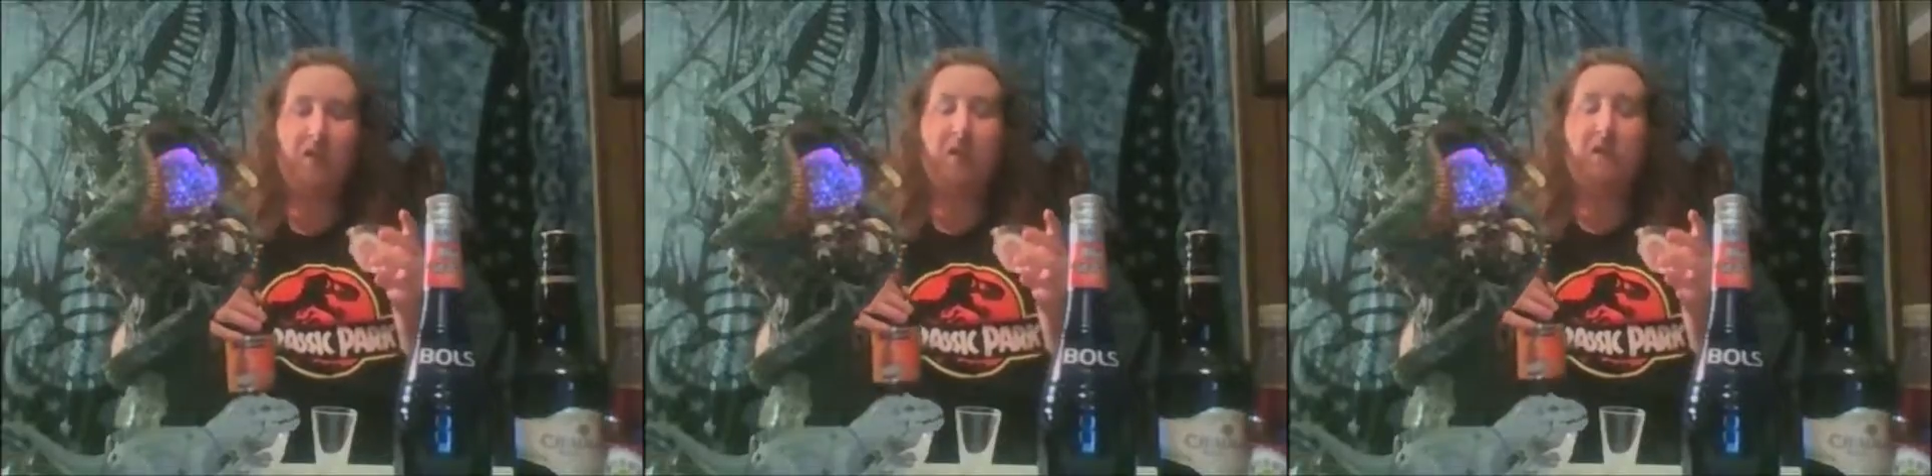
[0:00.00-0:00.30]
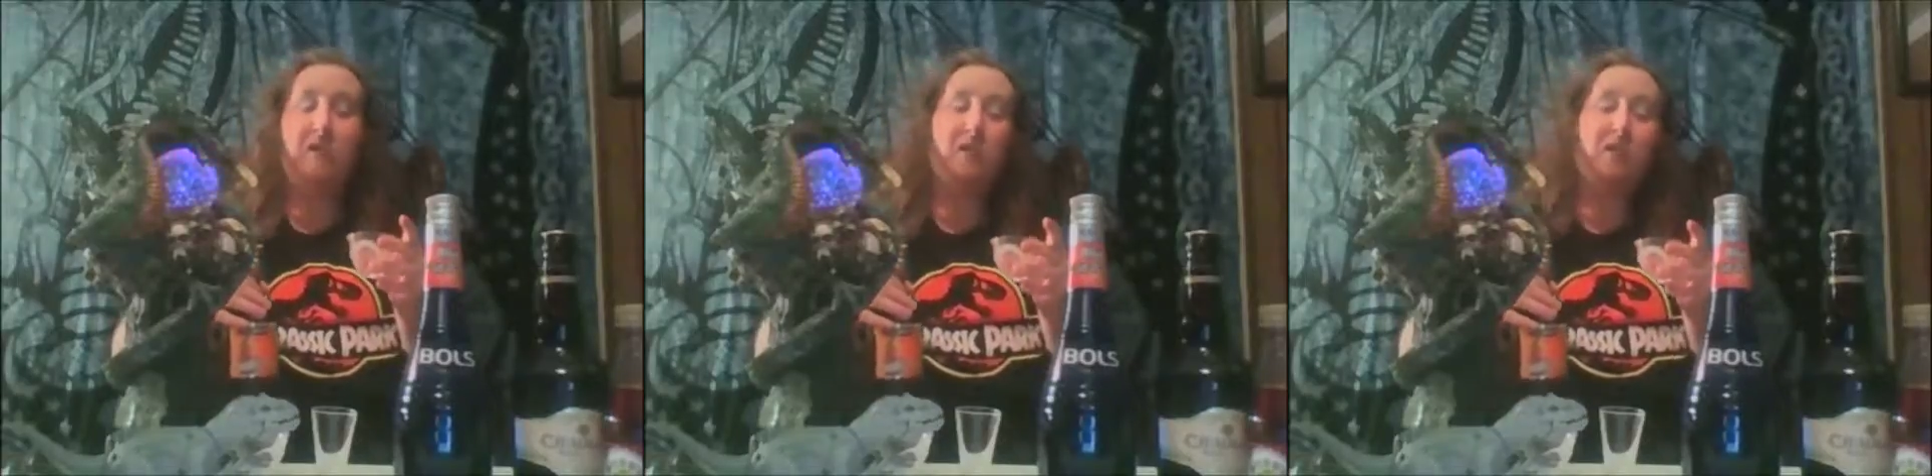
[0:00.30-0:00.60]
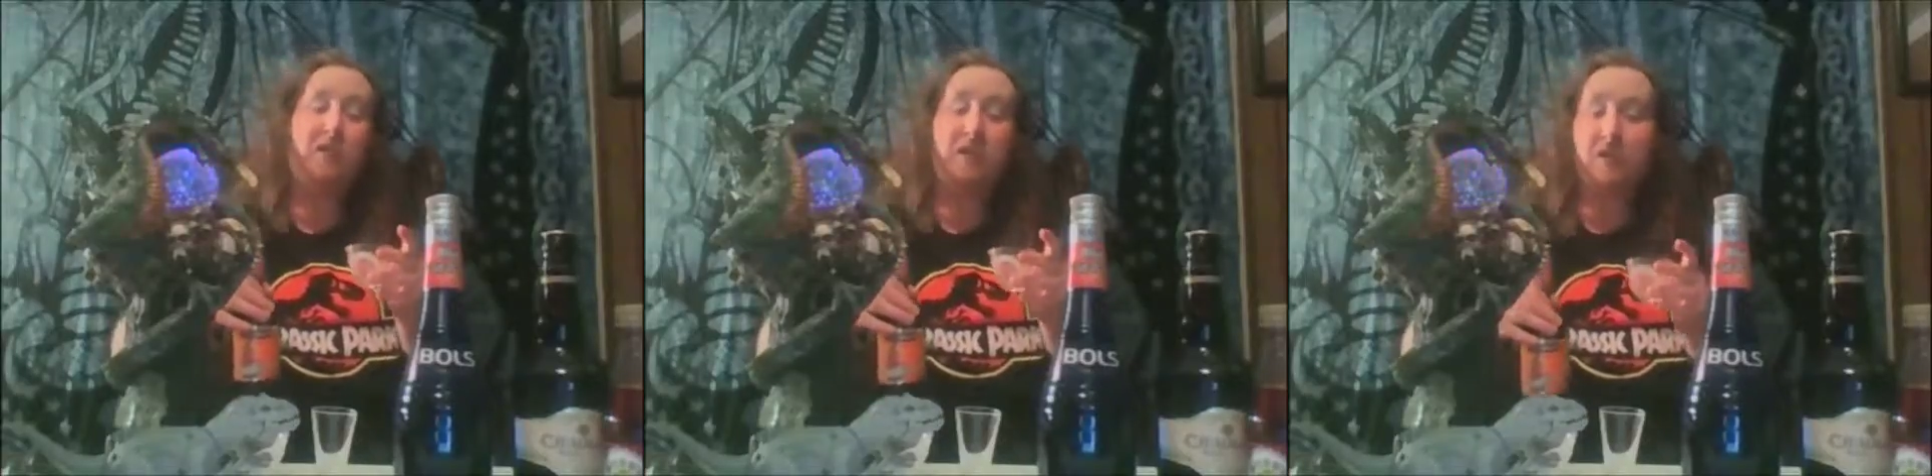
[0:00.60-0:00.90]
He
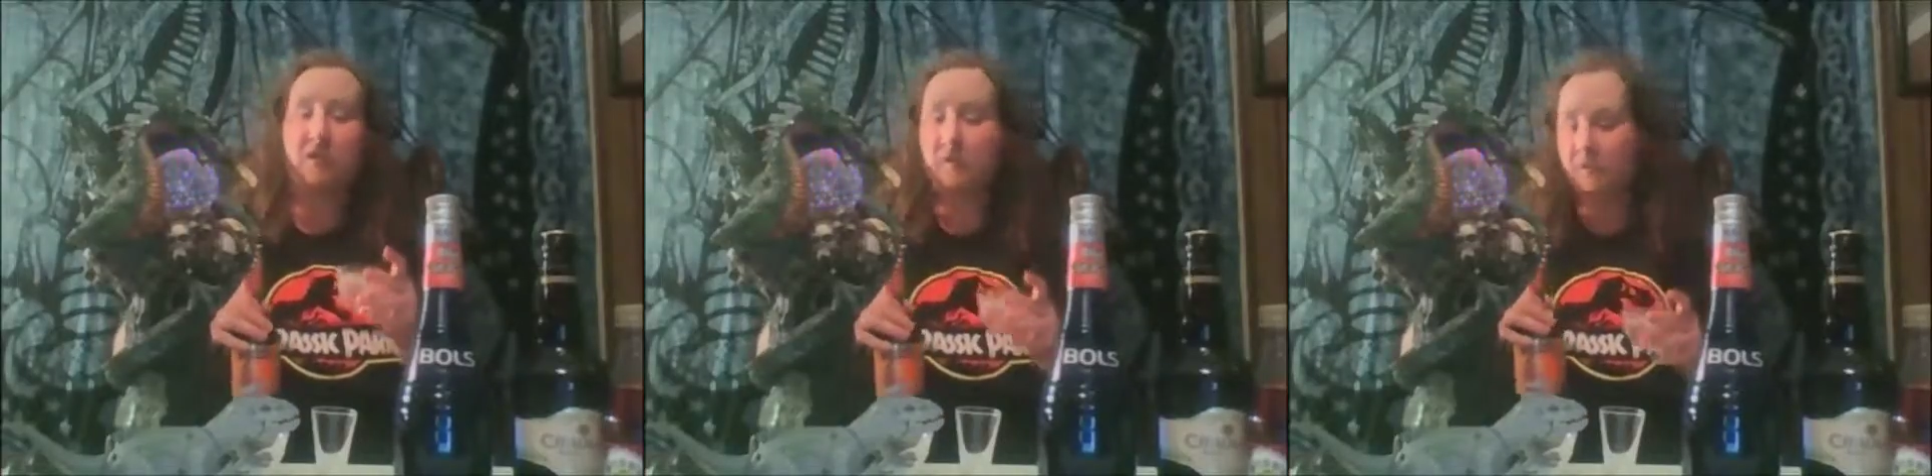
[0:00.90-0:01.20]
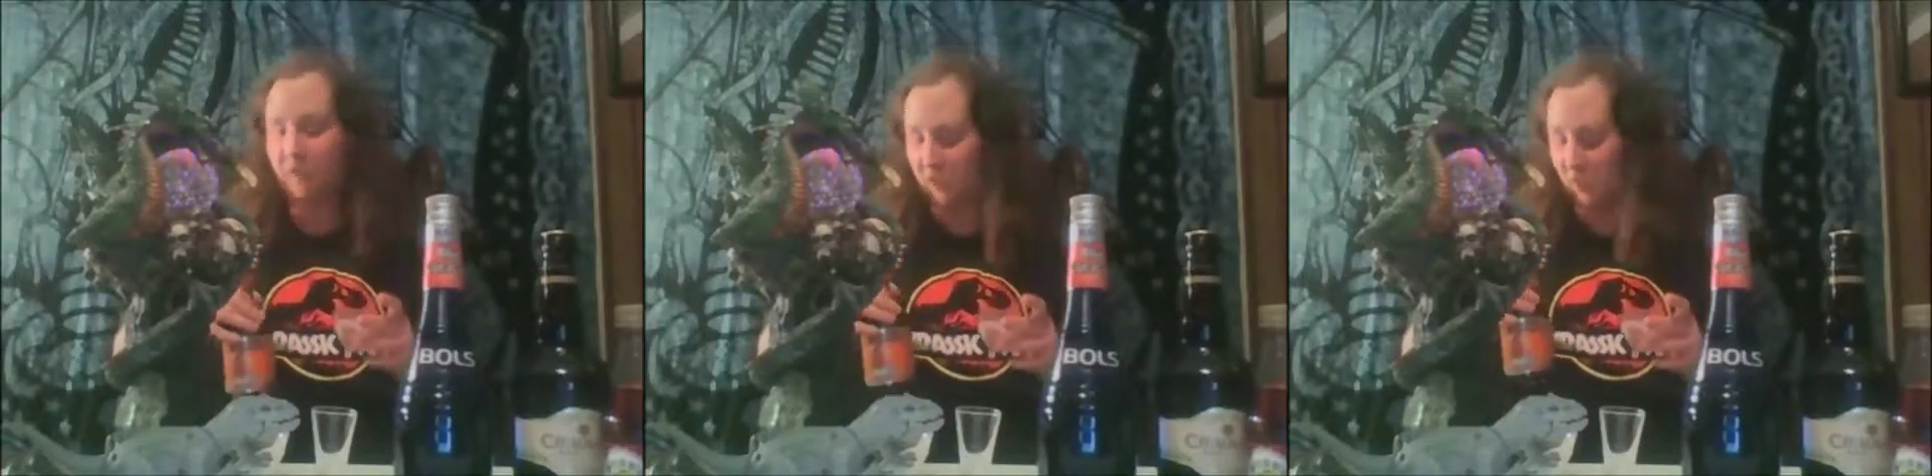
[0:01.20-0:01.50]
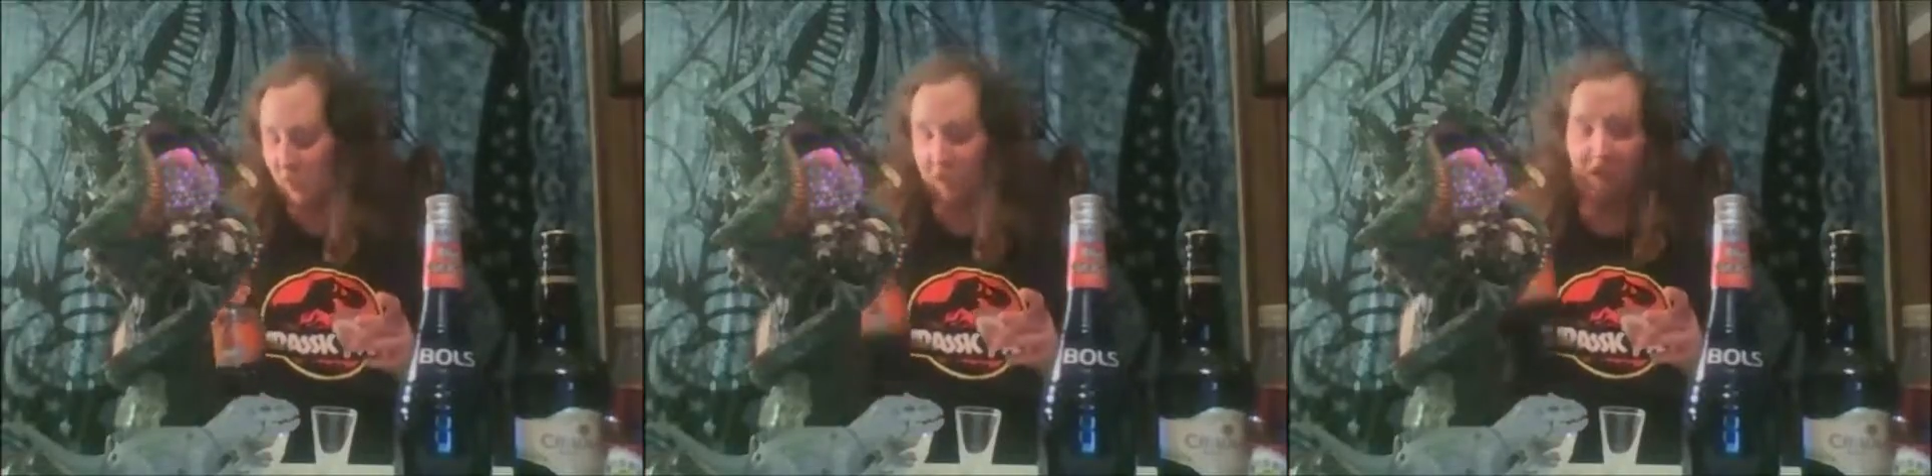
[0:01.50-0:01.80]
was going
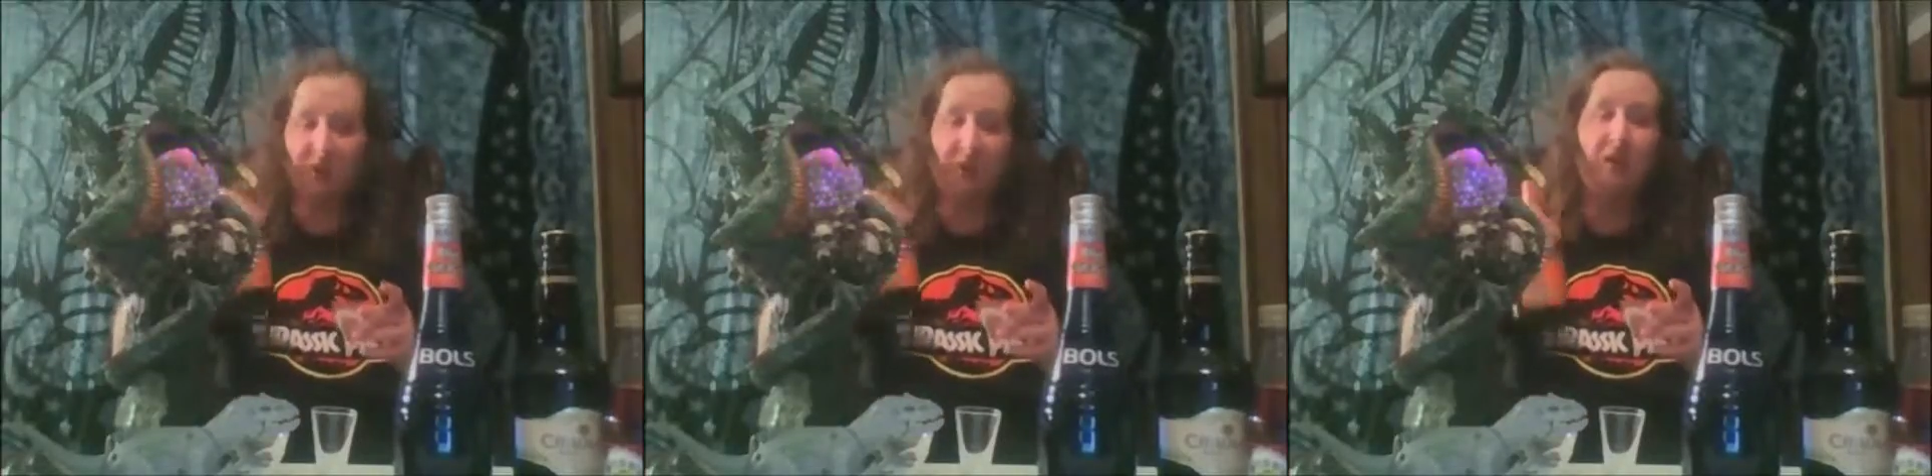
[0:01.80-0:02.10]
with